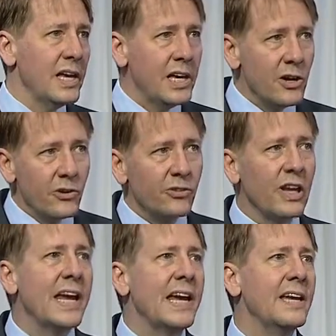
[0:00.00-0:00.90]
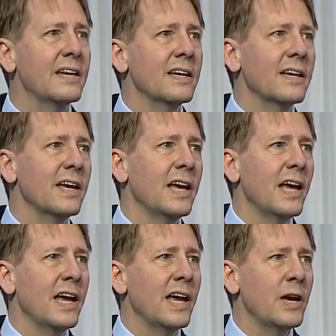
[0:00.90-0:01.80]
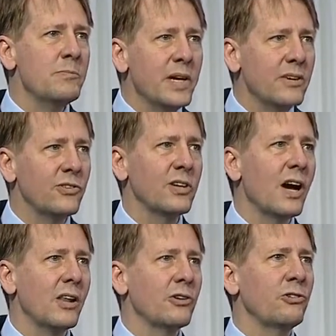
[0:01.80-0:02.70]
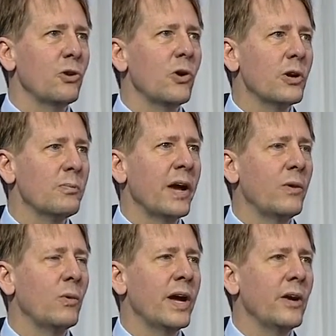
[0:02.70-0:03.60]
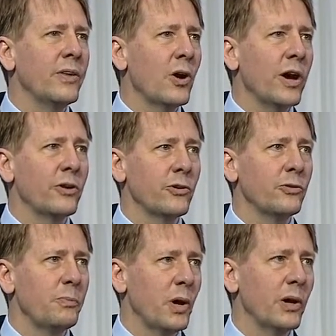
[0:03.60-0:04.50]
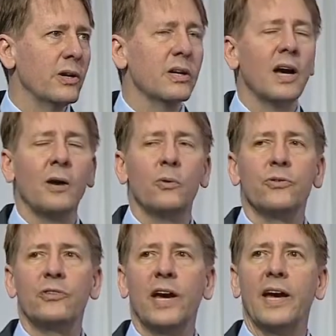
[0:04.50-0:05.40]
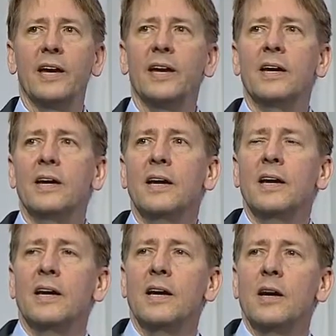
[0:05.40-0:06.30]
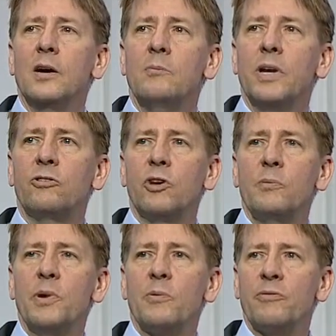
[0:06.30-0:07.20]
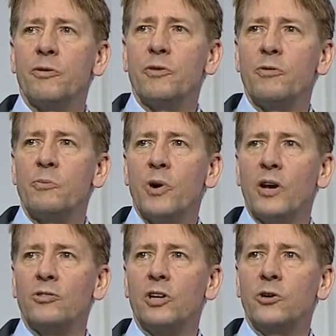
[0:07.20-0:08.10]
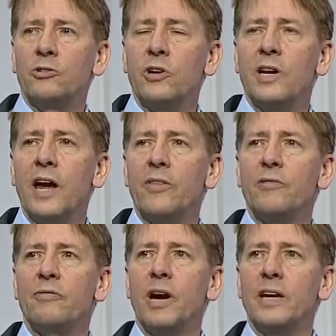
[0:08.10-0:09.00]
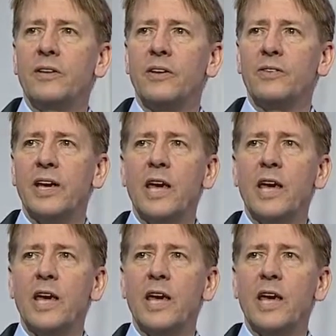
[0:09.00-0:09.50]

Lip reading: years late, and millions of dollars short, by the way, on the auditor's part, I will say, But it's going to be referred for prosecution, and now they're finding that the